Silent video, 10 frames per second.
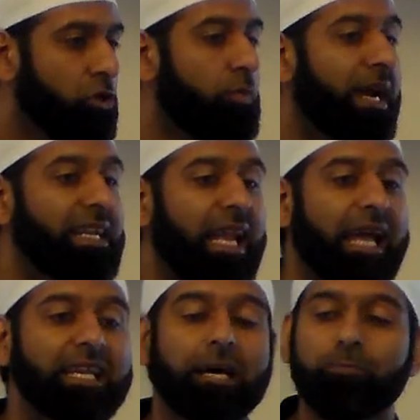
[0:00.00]
you might
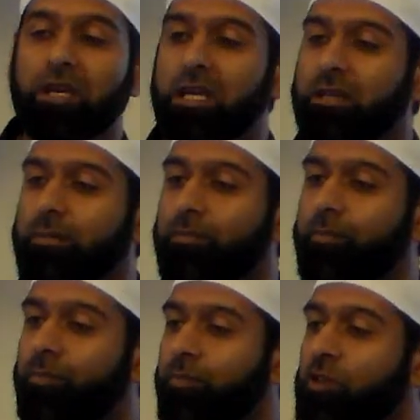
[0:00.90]
land up
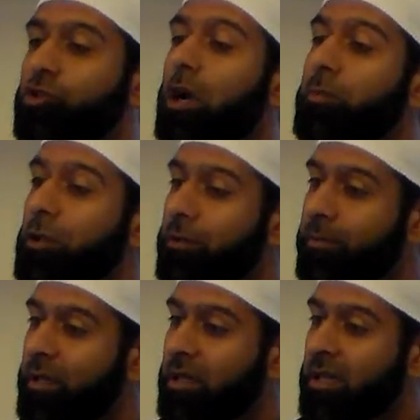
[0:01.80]
in
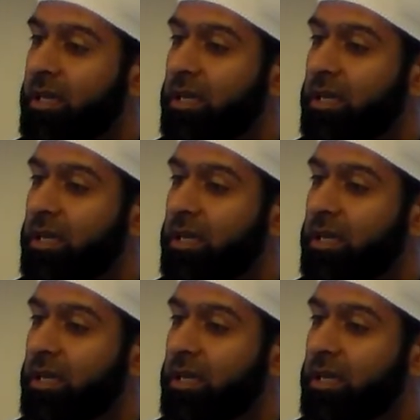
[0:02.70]
trouble.